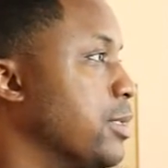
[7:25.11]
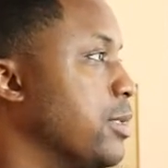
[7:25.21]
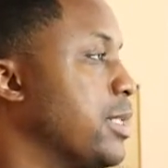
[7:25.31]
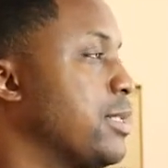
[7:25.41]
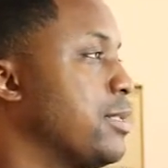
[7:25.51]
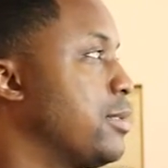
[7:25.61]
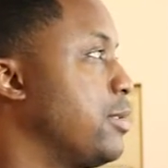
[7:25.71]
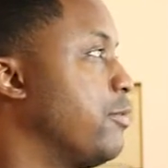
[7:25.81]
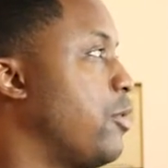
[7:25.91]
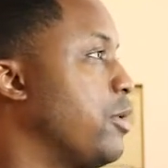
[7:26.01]
So this is,
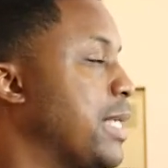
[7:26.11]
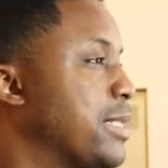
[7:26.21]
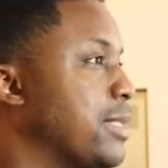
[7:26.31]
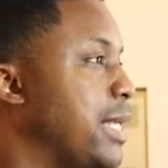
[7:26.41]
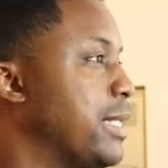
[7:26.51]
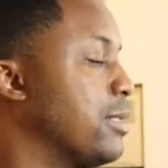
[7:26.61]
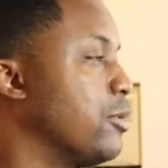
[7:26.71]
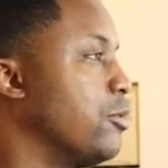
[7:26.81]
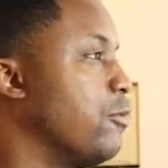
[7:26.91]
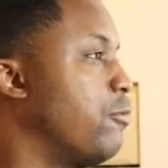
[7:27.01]
of course, that's a nice
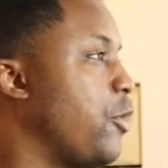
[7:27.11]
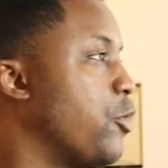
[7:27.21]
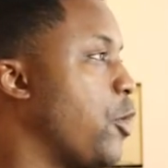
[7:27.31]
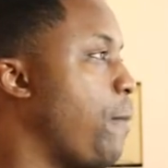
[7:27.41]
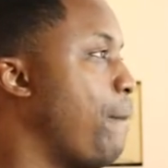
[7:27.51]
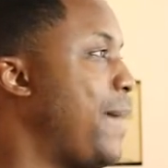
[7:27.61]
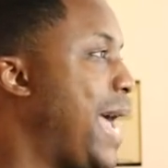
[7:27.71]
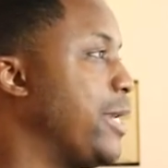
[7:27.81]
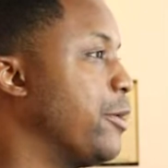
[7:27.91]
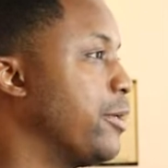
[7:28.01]
little photo
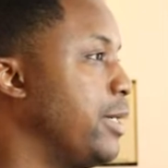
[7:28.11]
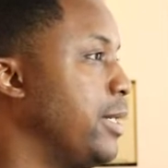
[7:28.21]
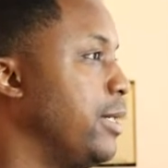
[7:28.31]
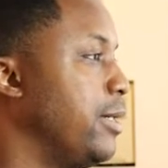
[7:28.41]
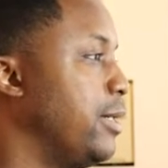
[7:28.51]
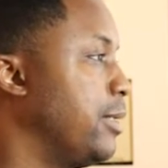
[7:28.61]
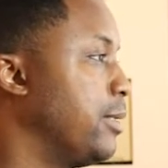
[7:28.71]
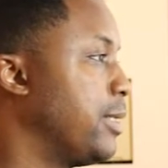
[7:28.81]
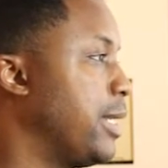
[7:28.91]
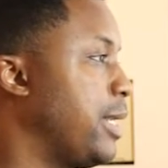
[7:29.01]
banner
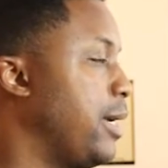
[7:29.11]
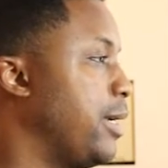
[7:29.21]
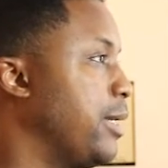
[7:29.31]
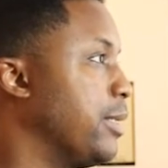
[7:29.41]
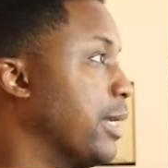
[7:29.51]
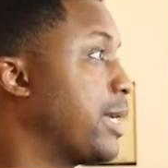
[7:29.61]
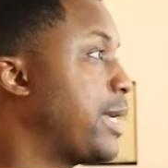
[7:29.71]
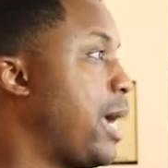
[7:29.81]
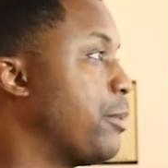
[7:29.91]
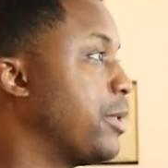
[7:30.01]
that, and the
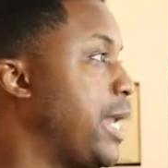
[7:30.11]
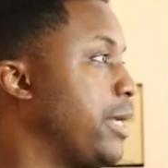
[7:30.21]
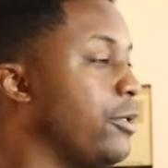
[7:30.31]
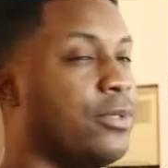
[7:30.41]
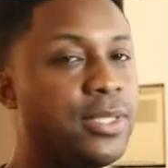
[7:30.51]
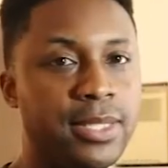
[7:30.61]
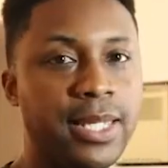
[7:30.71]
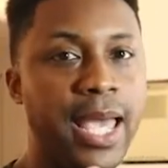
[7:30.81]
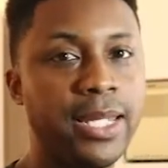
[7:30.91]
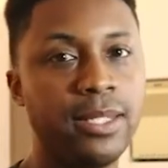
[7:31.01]
camera that I use is a
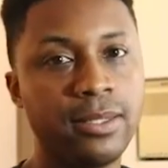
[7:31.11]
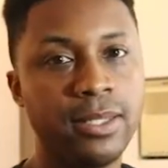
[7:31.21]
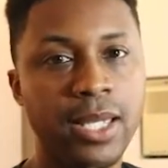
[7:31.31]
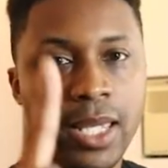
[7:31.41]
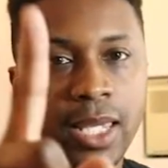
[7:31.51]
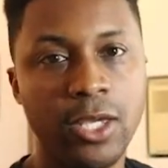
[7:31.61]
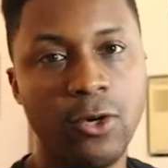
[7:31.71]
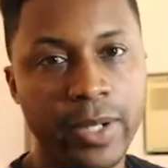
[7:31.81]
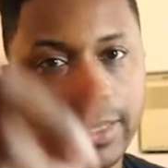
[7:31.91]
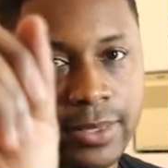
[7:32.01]
Canon
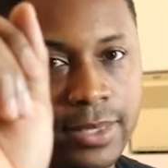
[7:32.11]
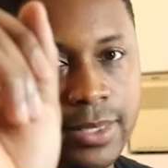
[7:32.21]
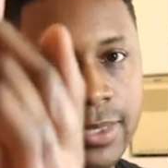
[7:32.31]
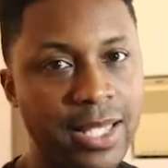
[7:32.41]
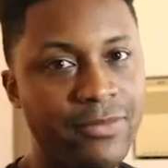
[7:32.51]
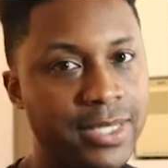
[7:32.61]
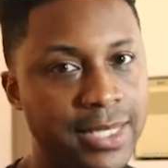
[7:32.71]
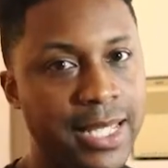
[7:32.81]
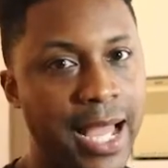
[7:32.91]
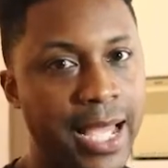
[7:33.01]
EOS
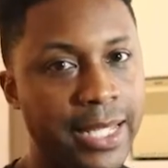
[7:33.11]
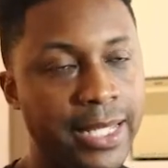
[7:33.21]
7Ti